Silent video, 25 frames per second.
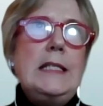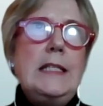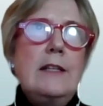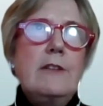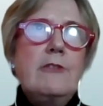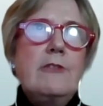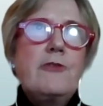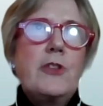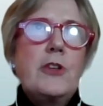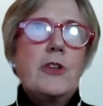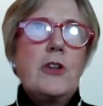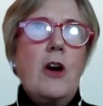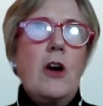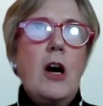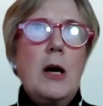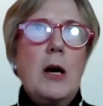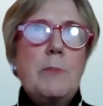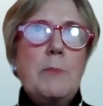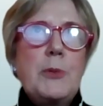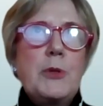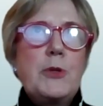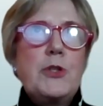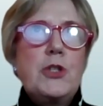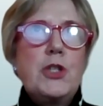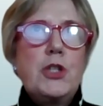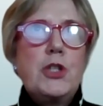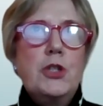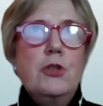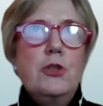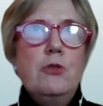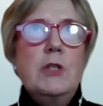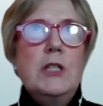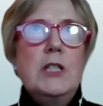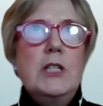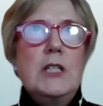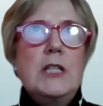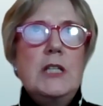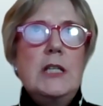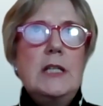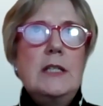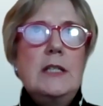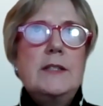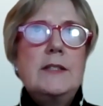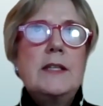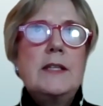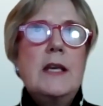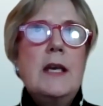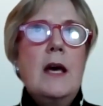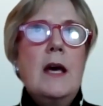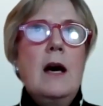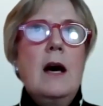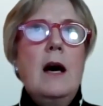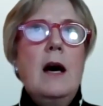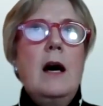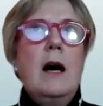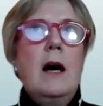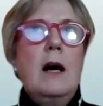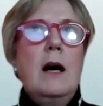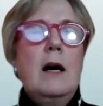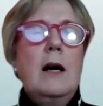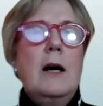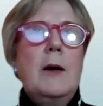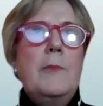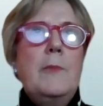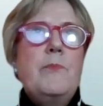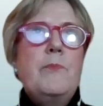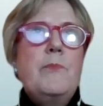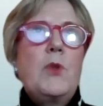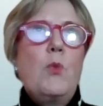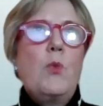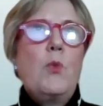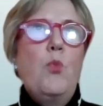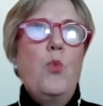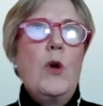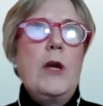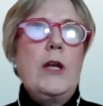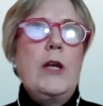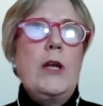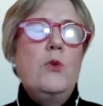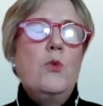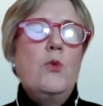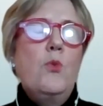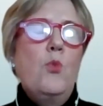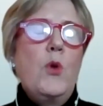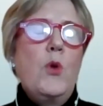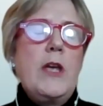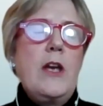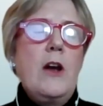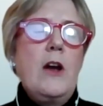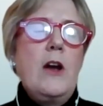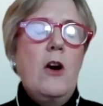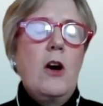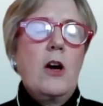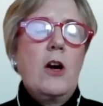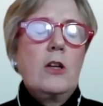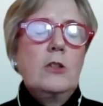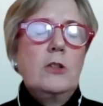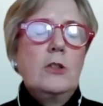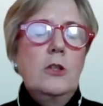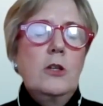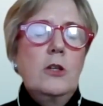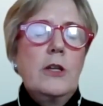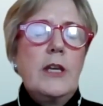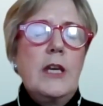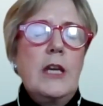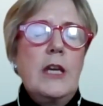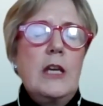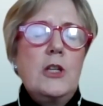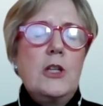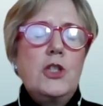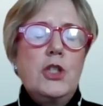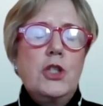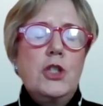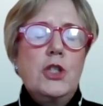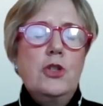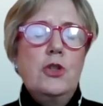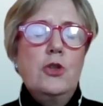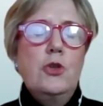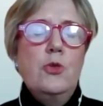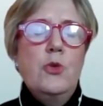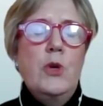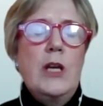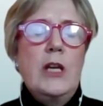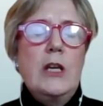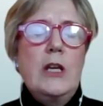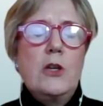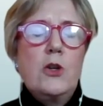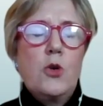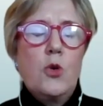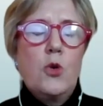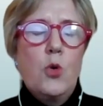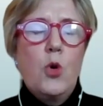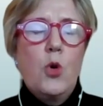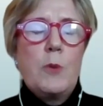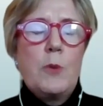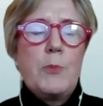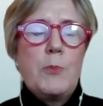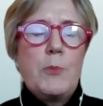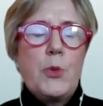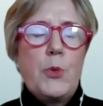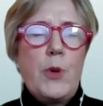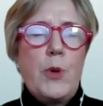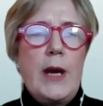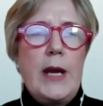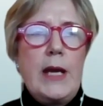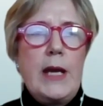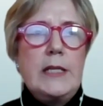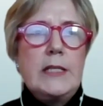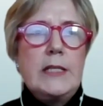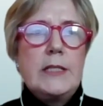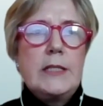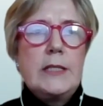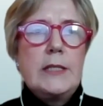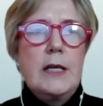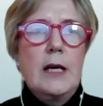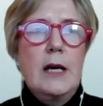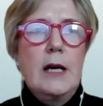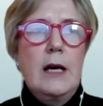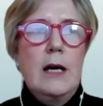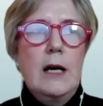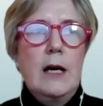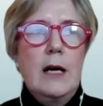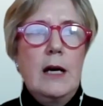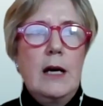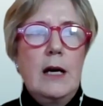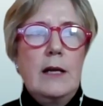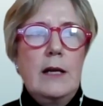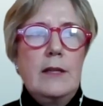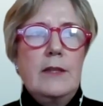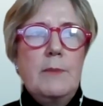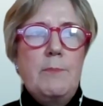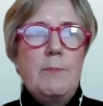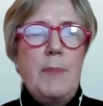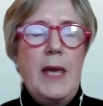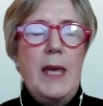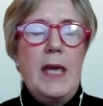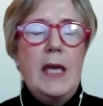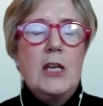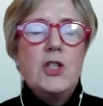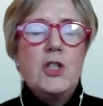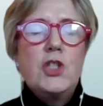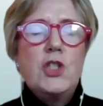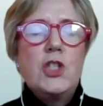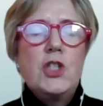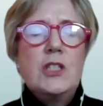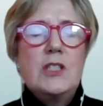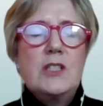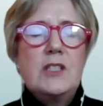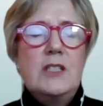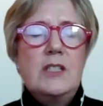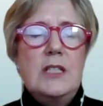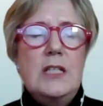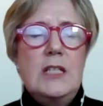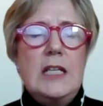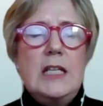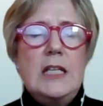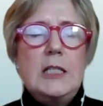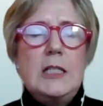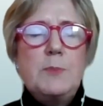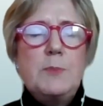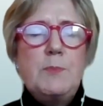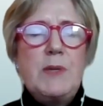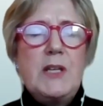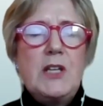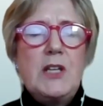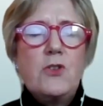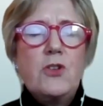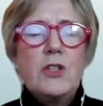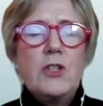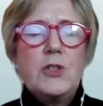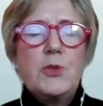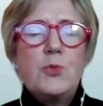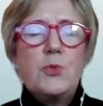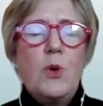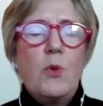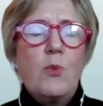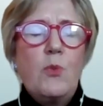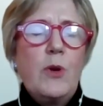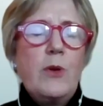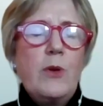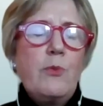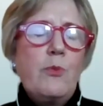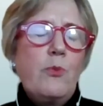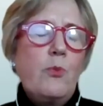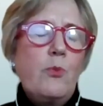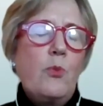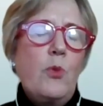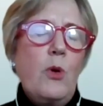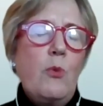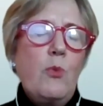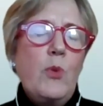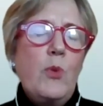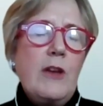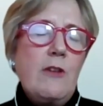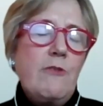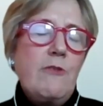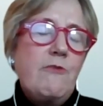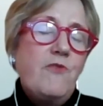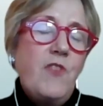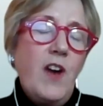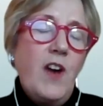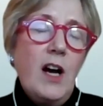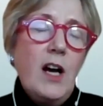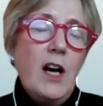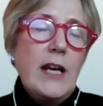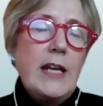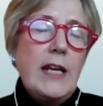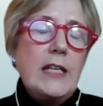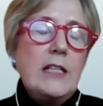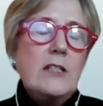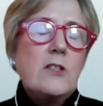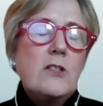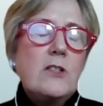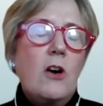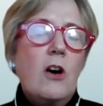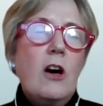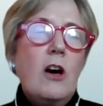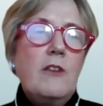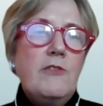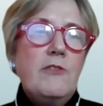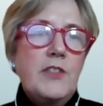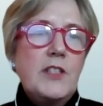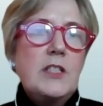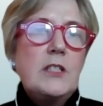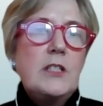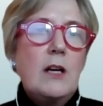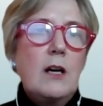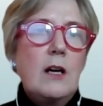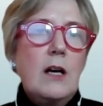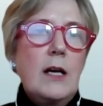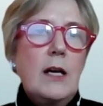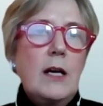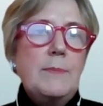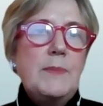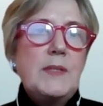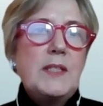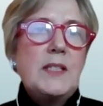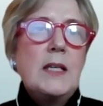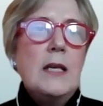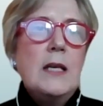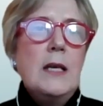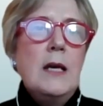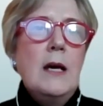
different opportunities when we are looking to incorporate the patient's needs, because what we find oftentimes